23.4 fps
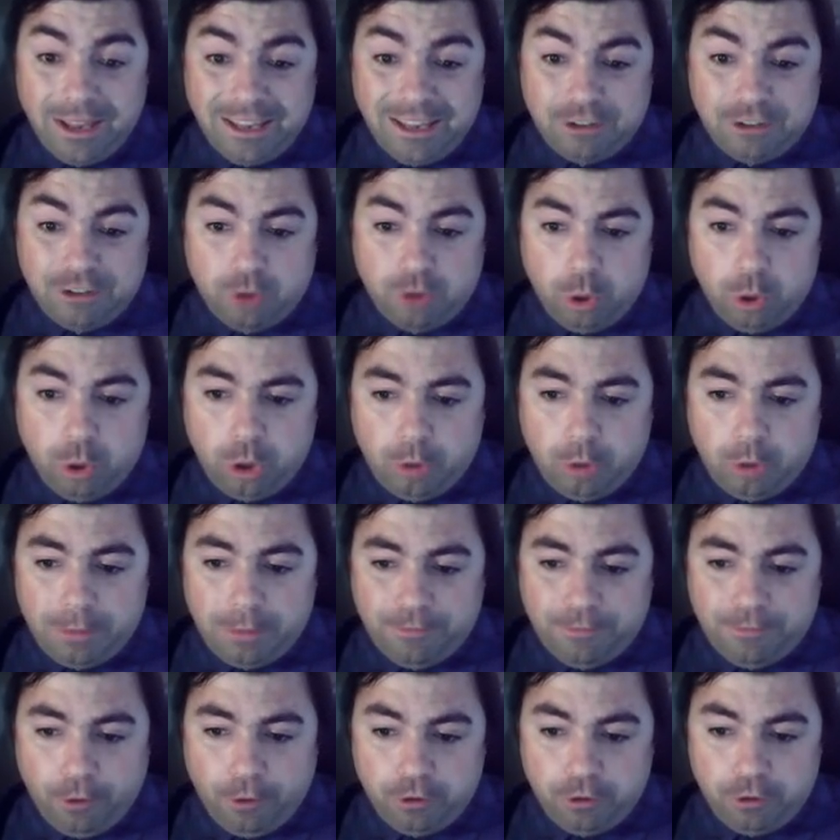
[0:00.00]
Let's go a little
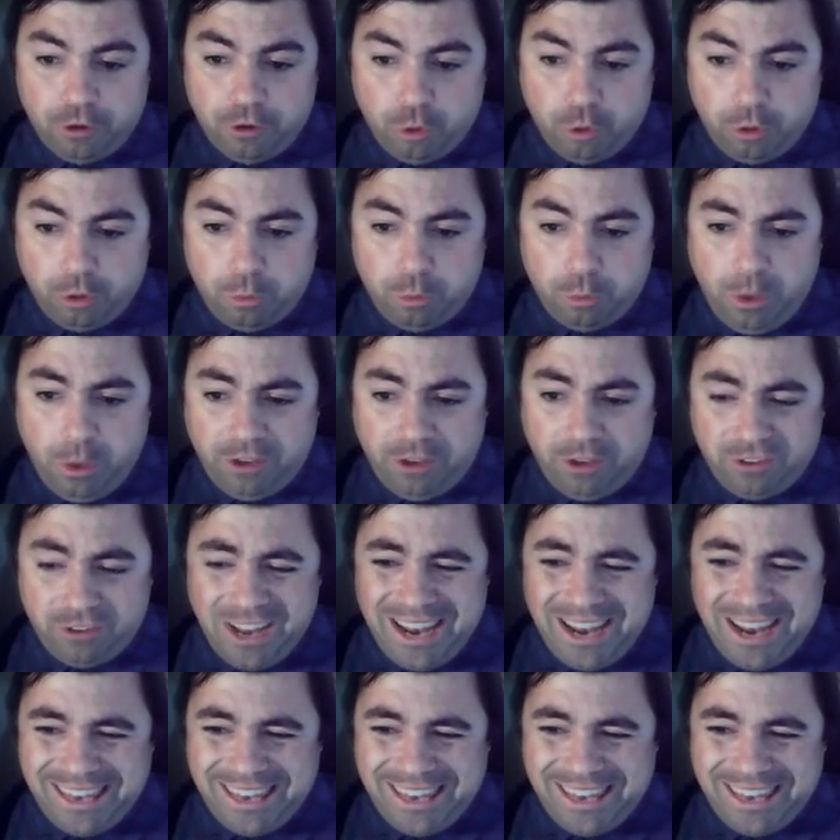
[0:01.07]
bit further to the northwest.